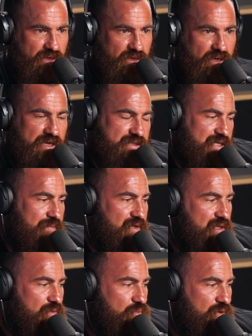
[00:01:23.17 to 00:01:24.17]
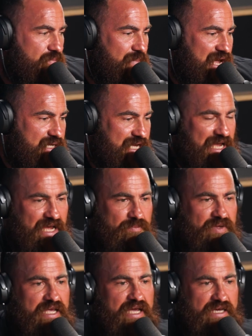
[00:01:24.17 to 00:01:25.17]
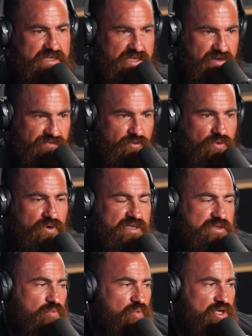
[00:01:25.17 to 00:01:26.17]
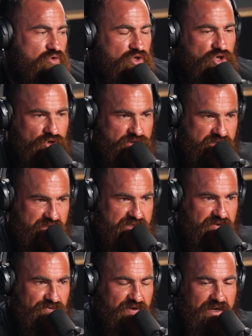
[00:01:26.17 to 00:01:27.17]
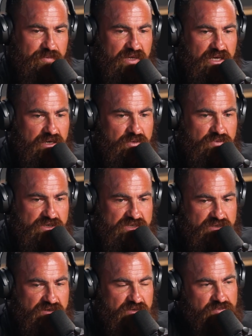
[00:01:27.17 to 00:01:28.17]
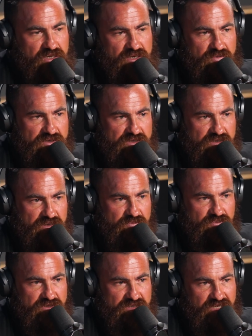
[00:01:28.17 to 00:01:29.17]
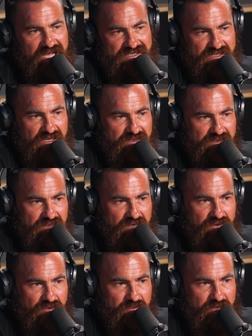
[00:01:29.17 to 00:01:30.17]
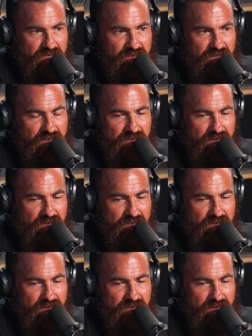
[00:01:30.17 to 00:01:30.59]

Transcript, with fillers: Yeah. It's something that would have made camping easier for us and we could use it as a family and it was to me it was it was an asset, you know what I mean?